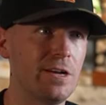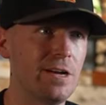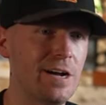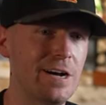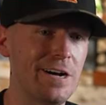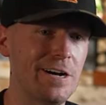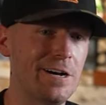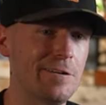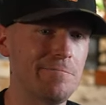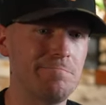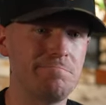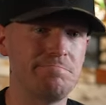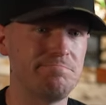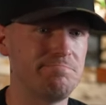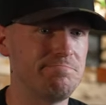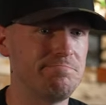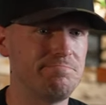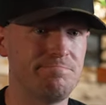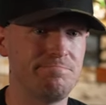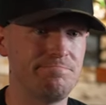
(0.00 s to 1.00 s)
you
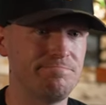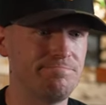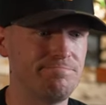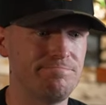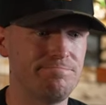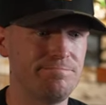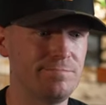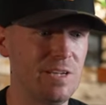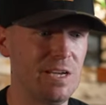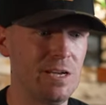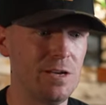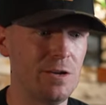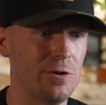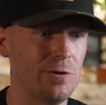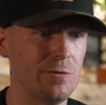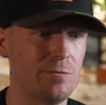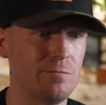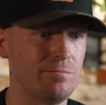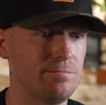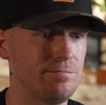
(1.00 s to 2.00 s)

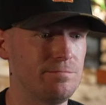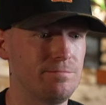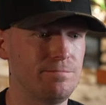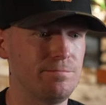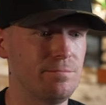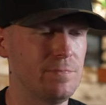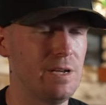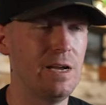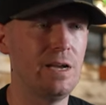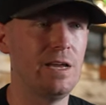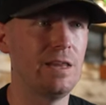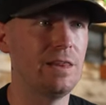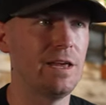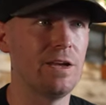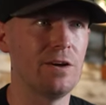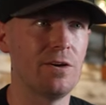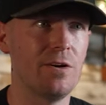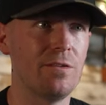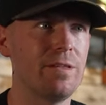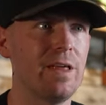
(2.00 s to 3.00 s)
know,
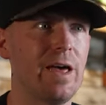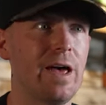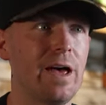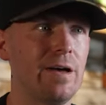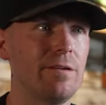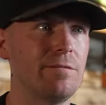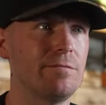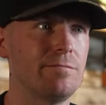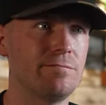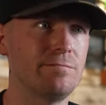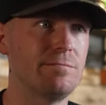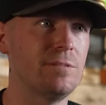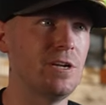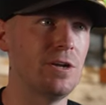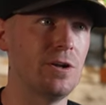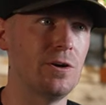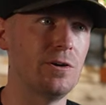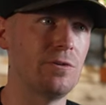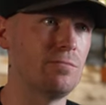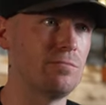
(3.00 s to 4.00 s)
anything on that, you
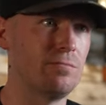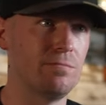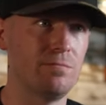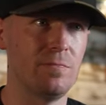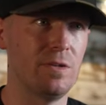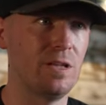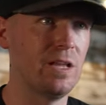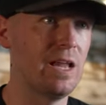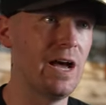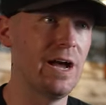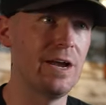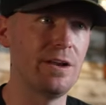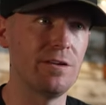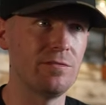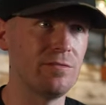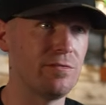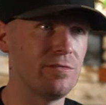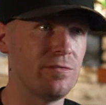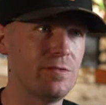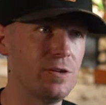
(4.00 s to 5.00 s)
know, line
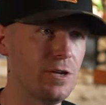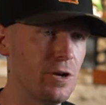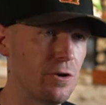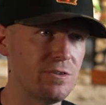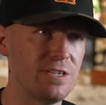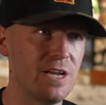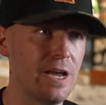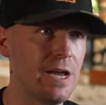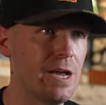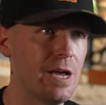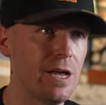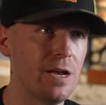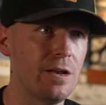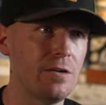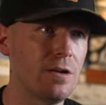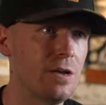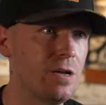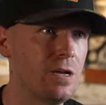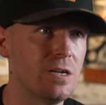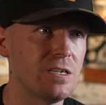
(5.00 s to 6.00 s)
of, you know,
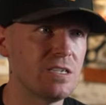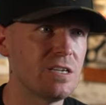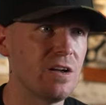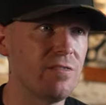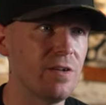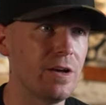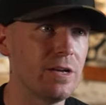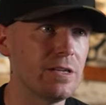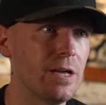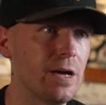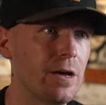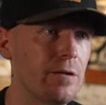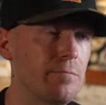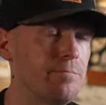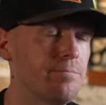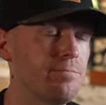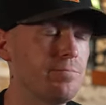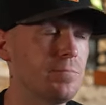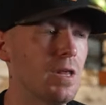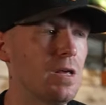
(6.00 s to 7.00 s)
tan, stuff like that.
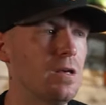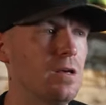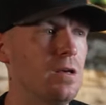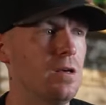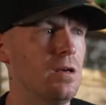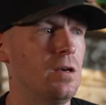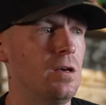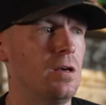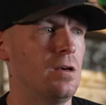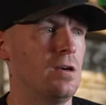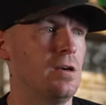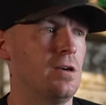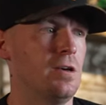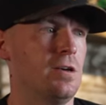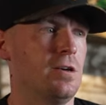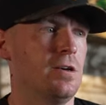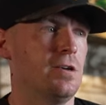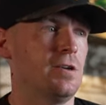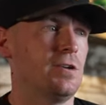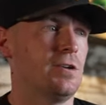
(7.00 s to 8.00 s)

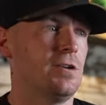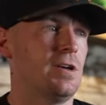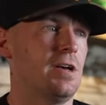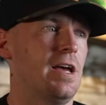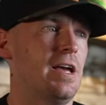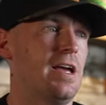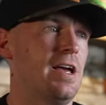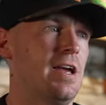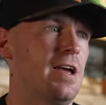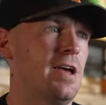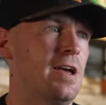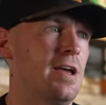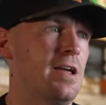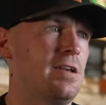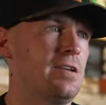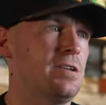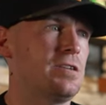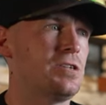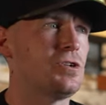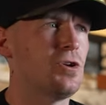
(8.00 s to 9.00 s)

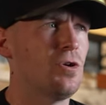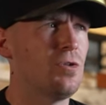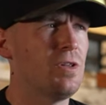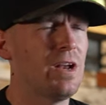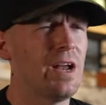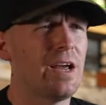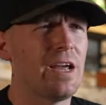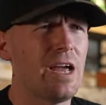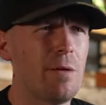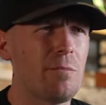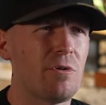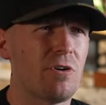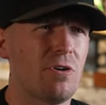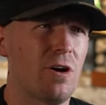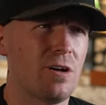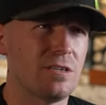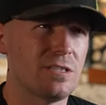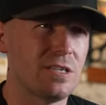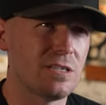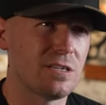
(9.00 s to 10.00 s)
And so then I came
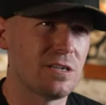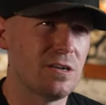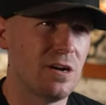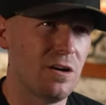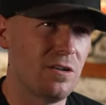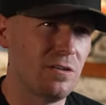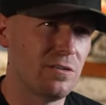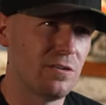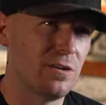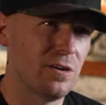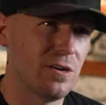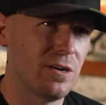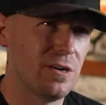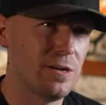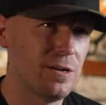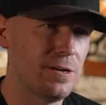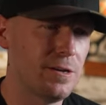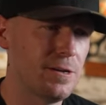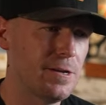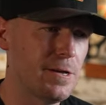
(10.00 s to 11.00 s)
across this color
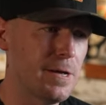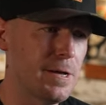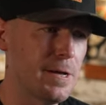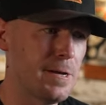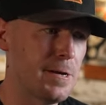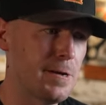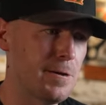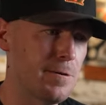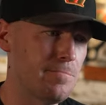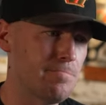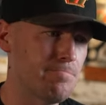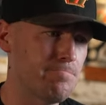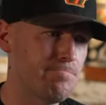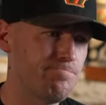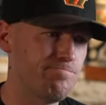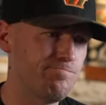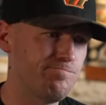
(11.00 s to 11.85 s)
that